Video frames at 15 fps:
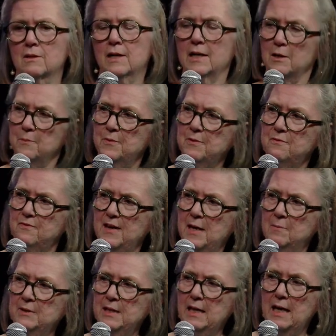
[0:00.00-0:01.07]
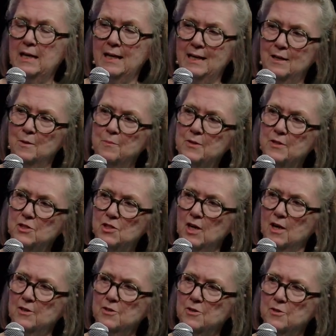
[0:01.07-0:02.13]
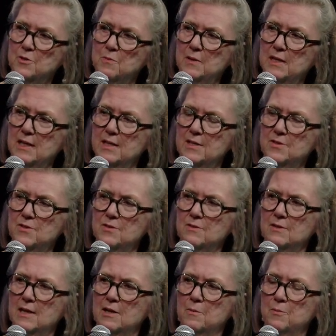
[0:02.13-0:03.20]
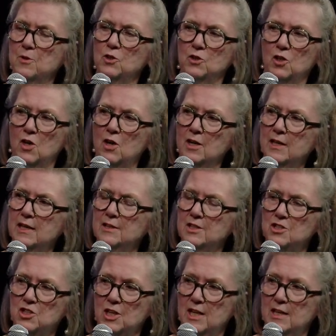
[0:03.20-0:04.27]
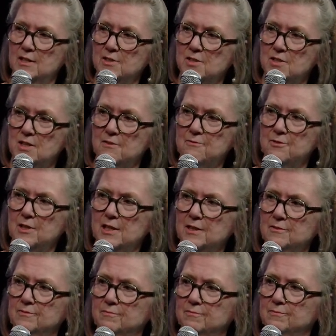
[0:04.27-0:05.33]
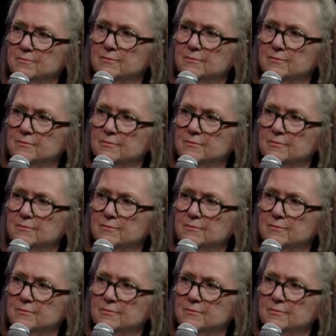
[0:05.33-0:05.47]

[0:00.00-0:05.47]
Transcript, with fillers: help the family and help the doctors, because they're prolonging the child's suffering.